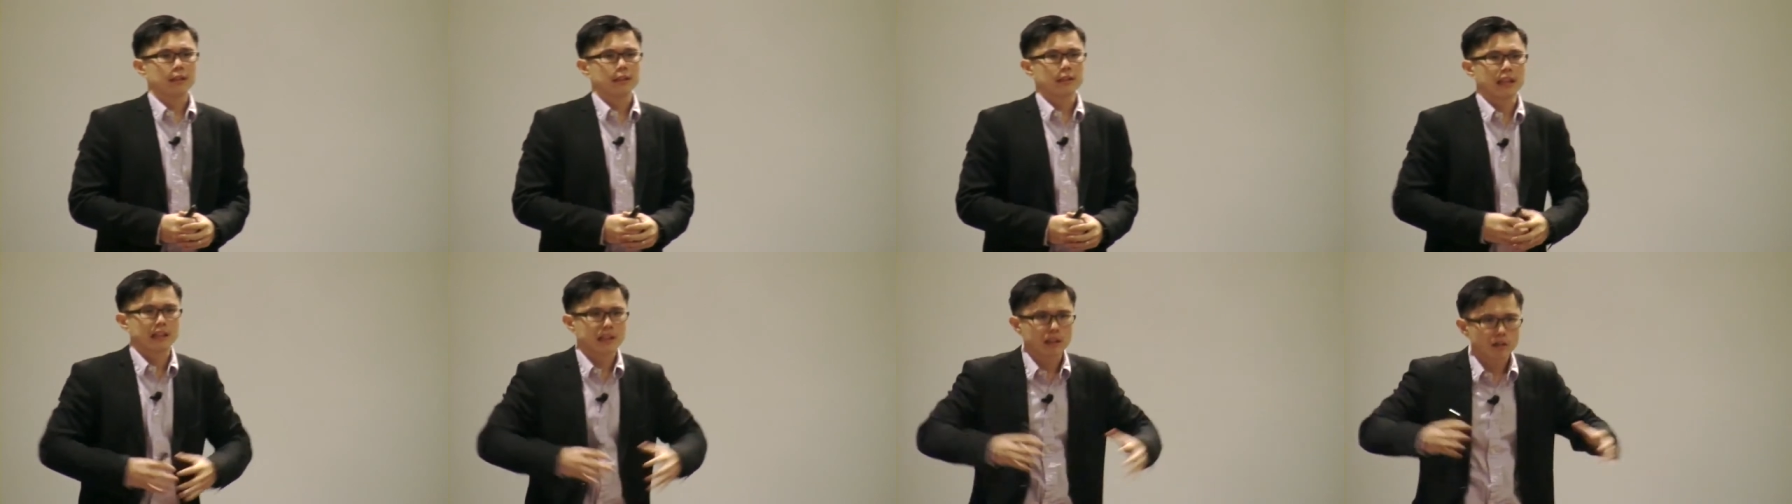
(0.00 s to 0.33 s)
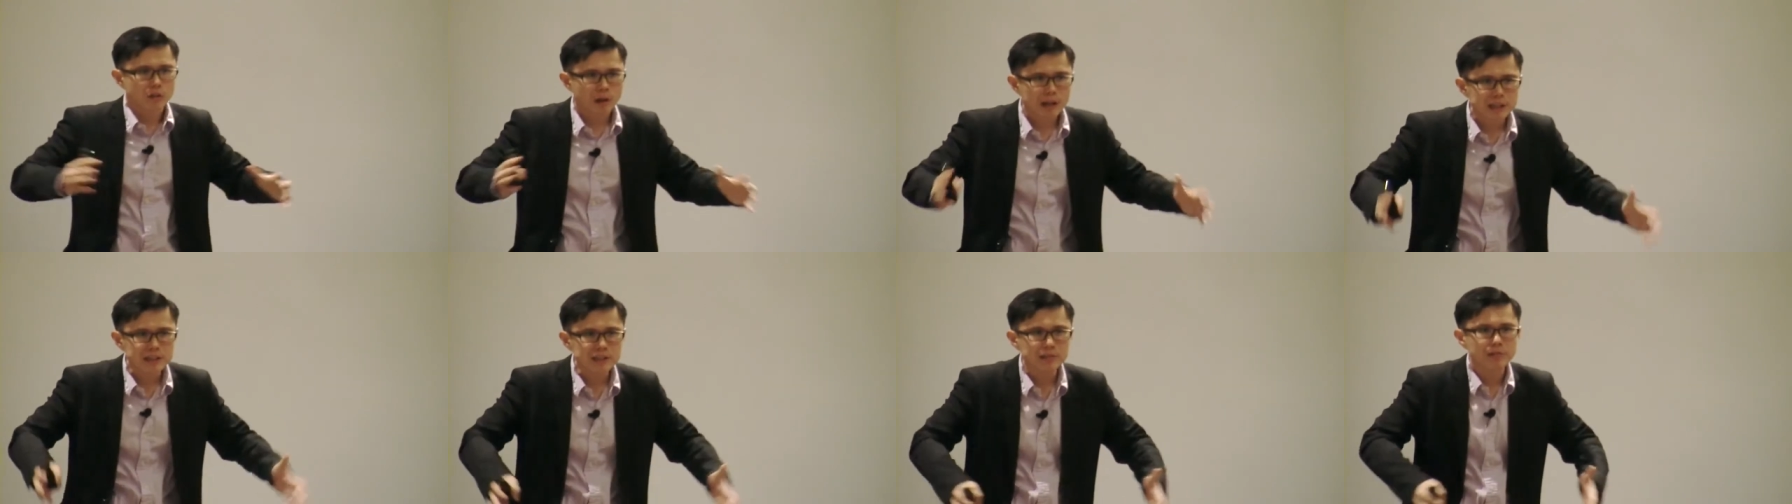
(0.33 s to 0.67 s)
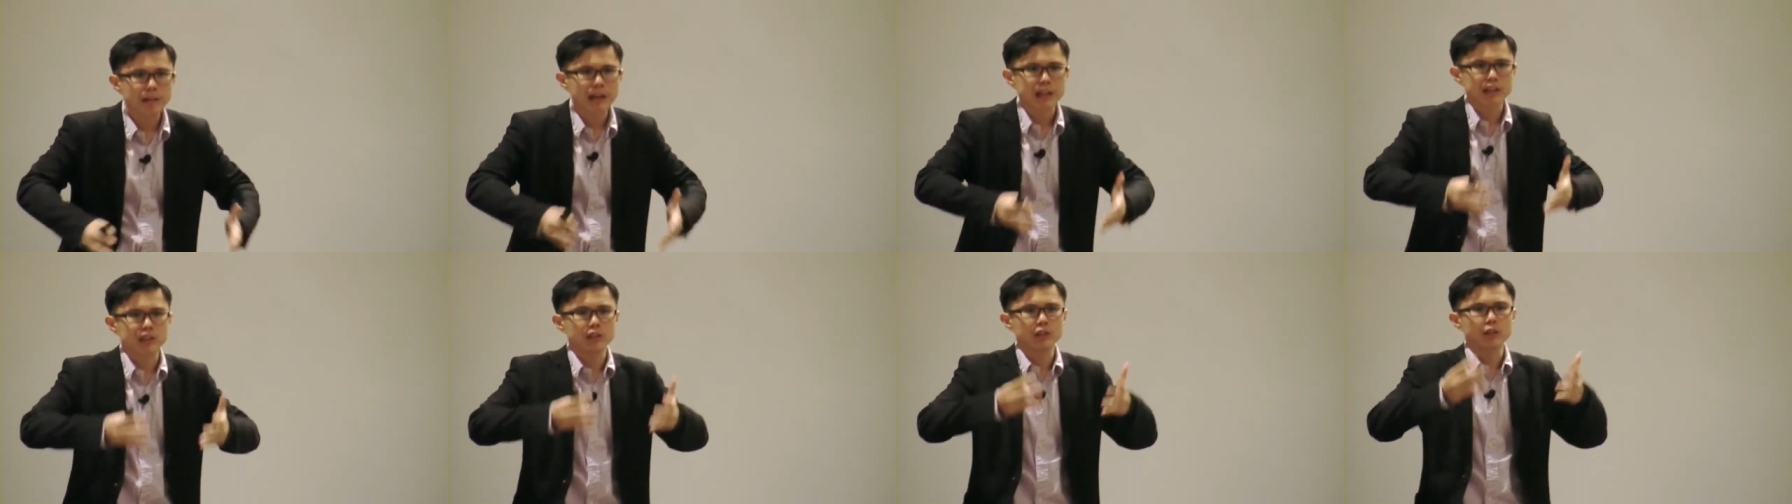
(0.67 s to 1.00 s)
that the
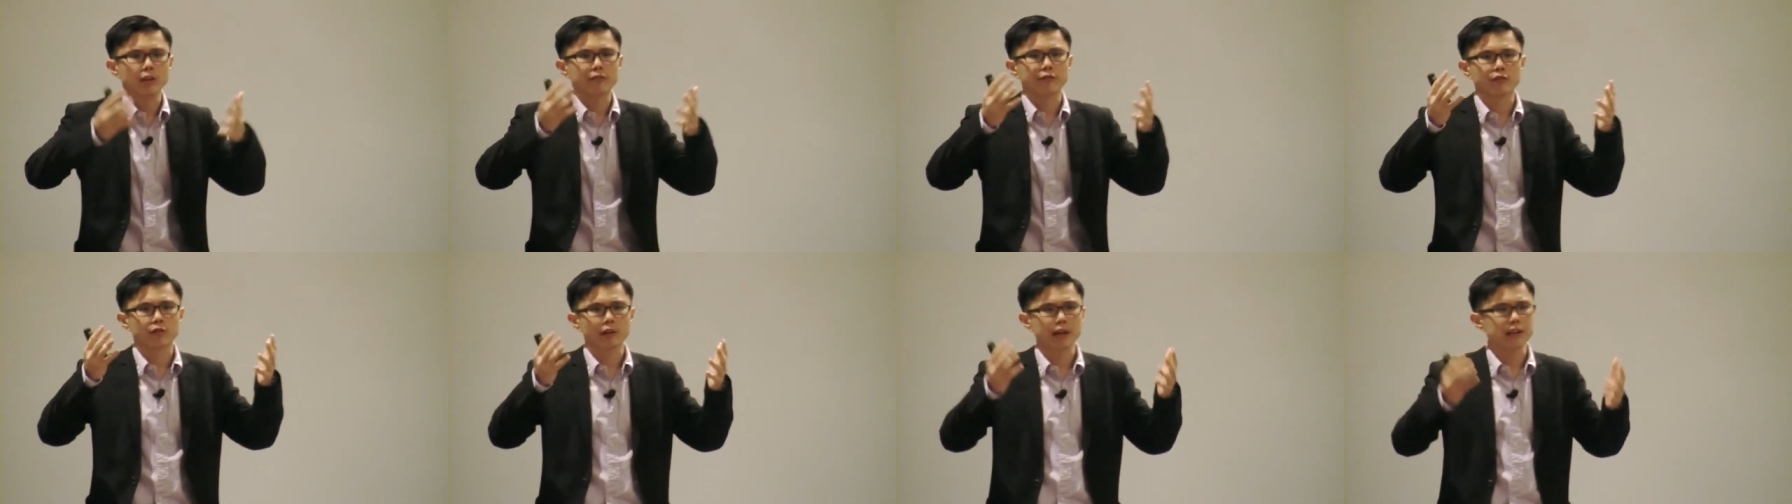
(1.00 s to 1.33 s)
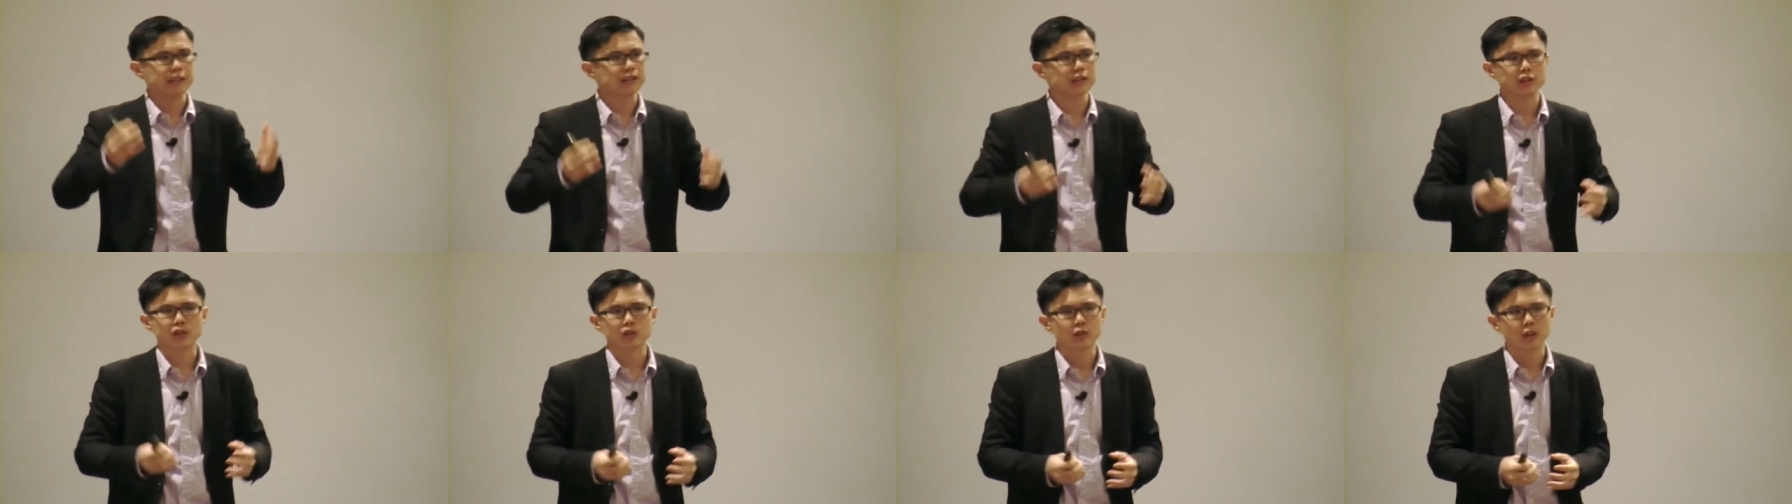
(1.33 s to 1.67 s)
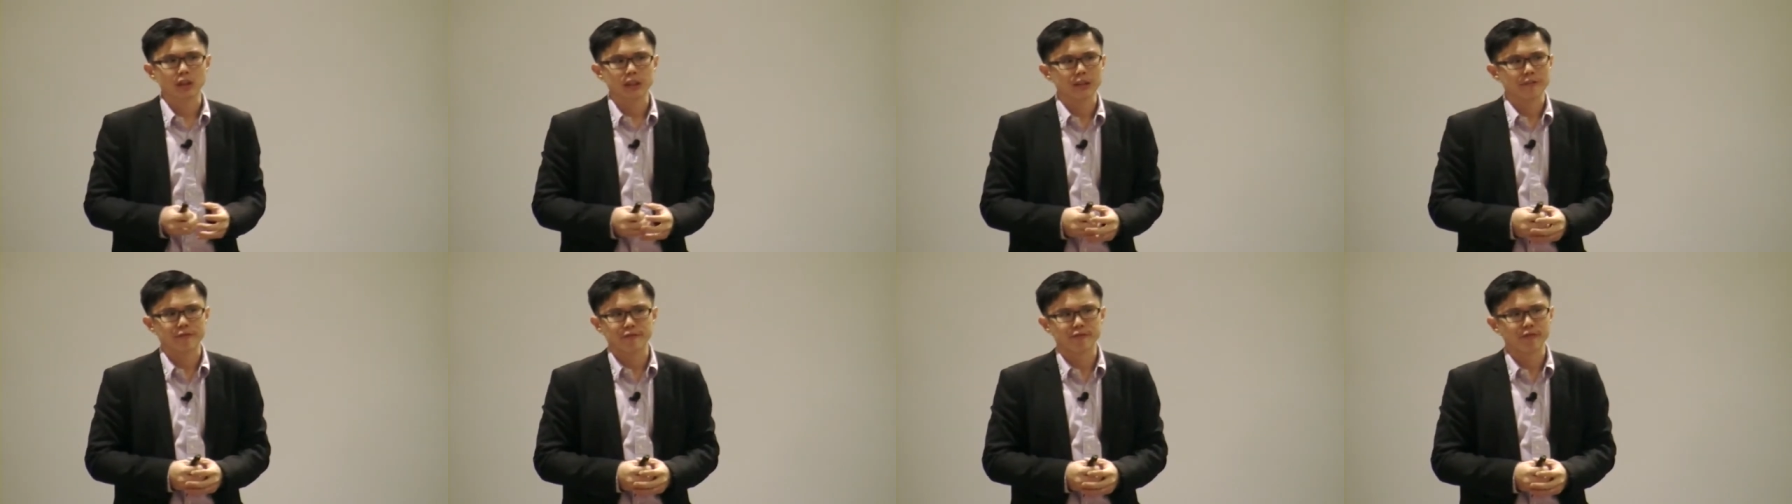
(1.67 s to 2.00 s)
resurrection of Christ is
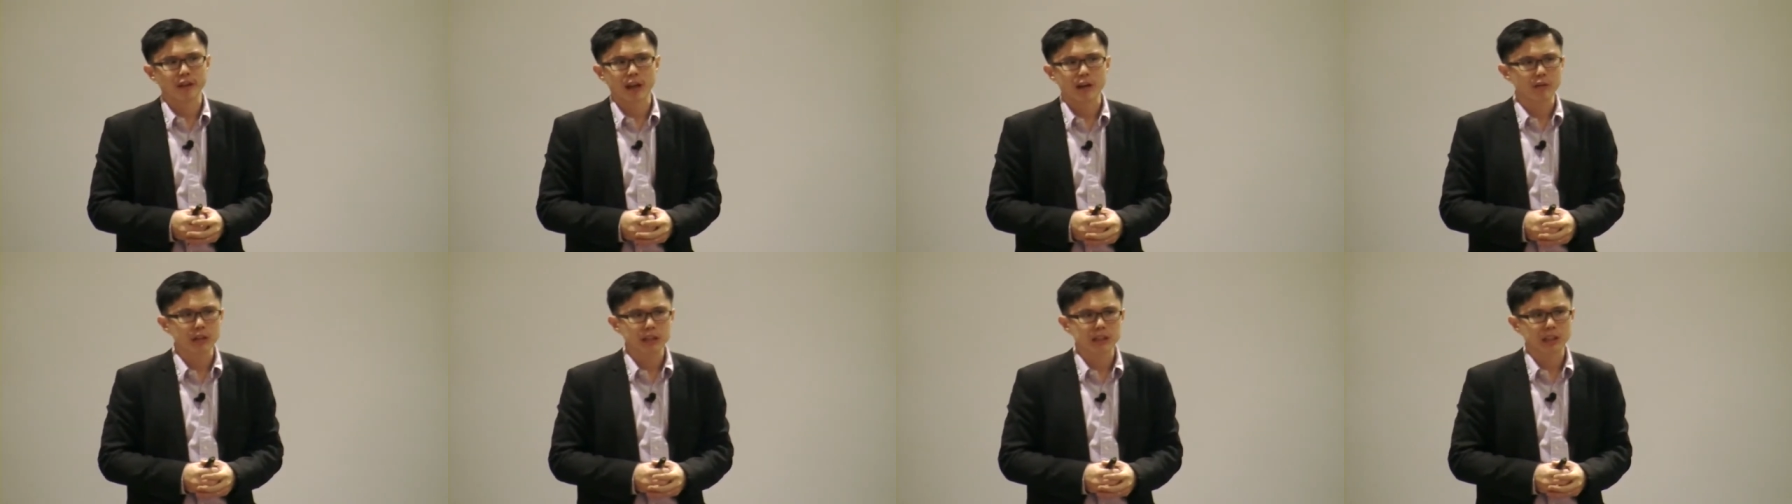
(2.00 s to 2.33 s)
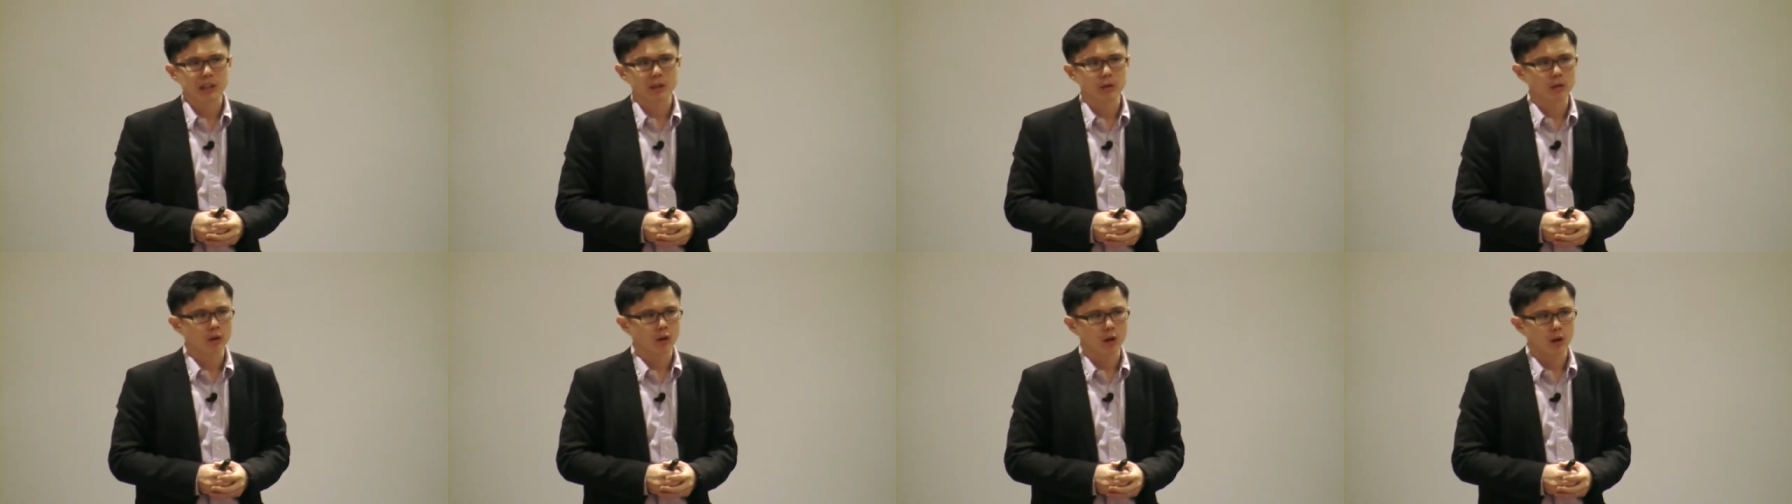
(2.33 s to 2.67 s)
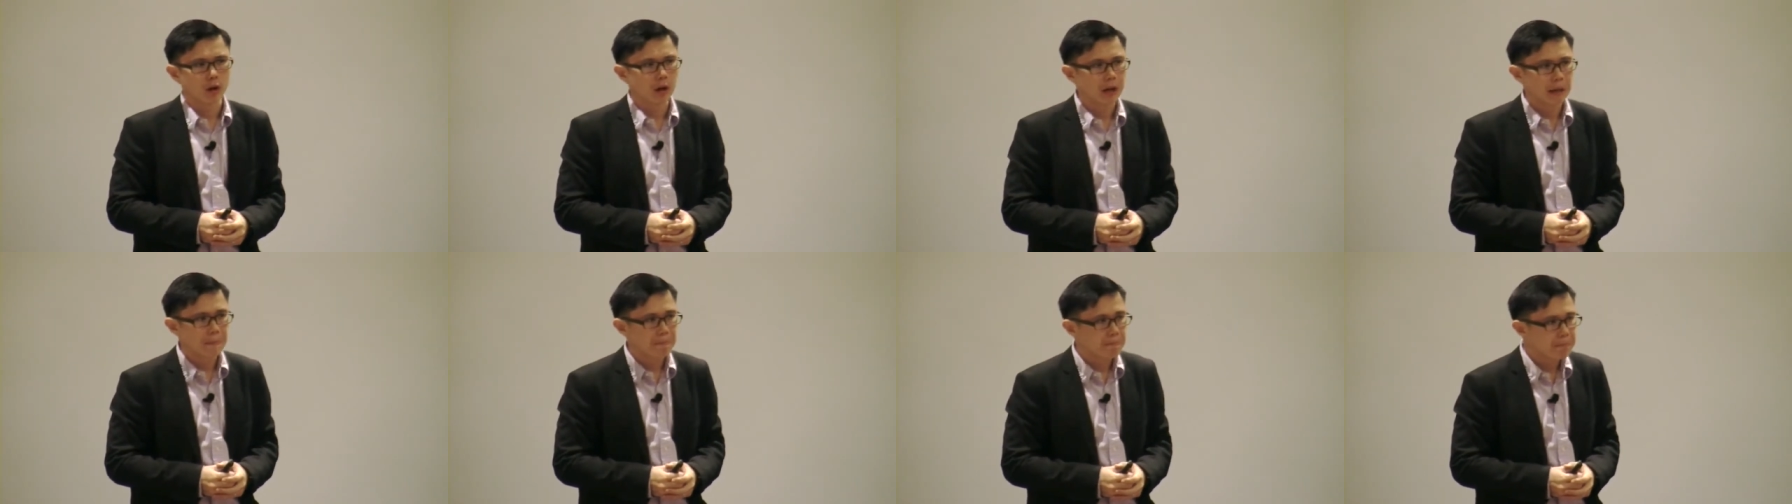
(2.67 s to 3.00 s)
not a fairy tale
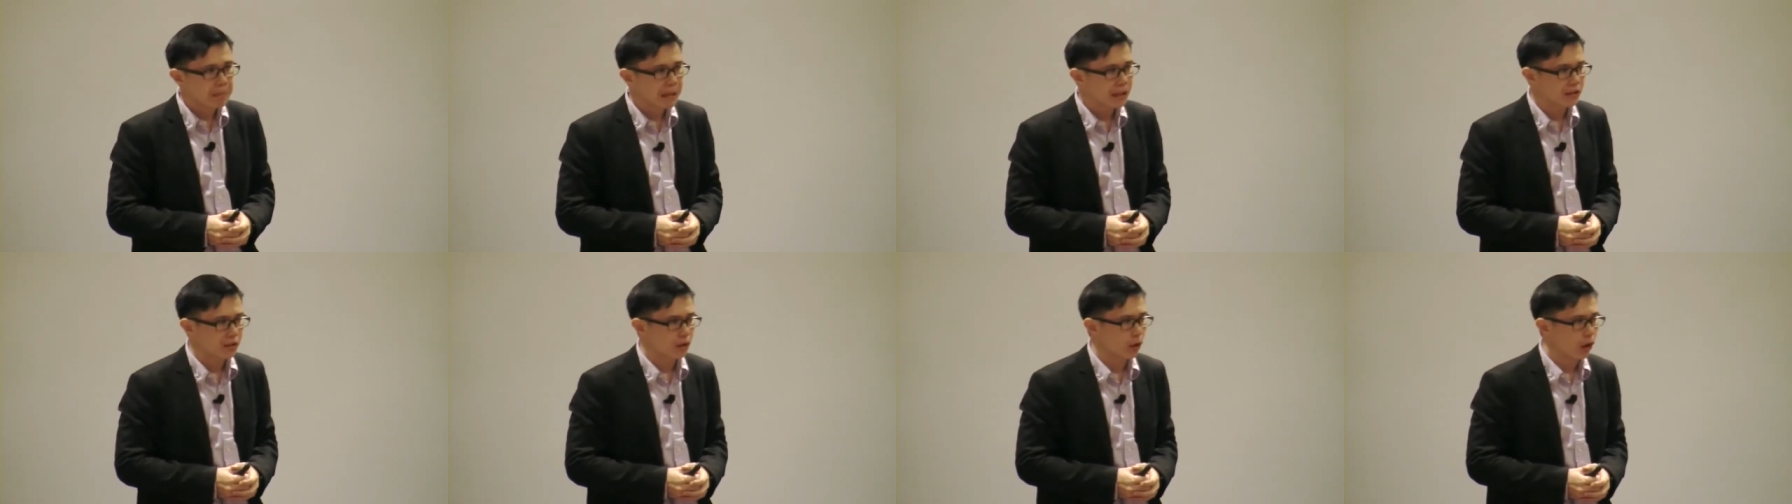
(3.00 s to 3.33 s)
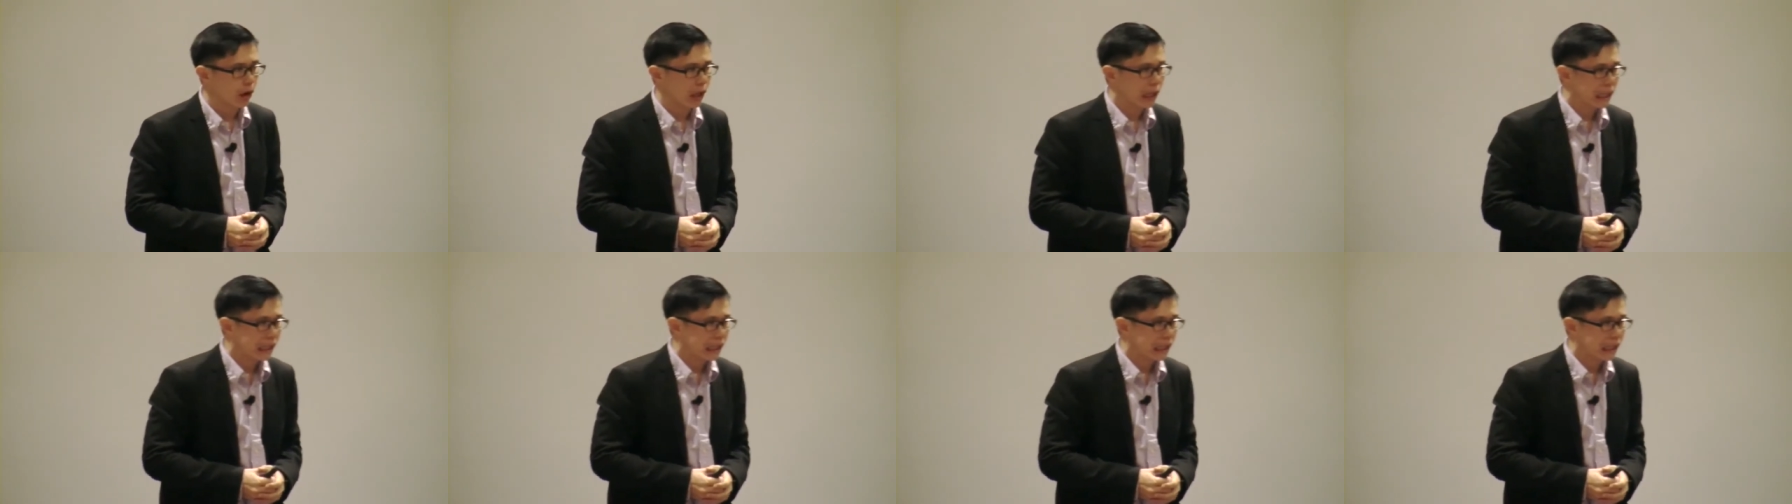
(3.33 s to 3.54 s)
or a myth or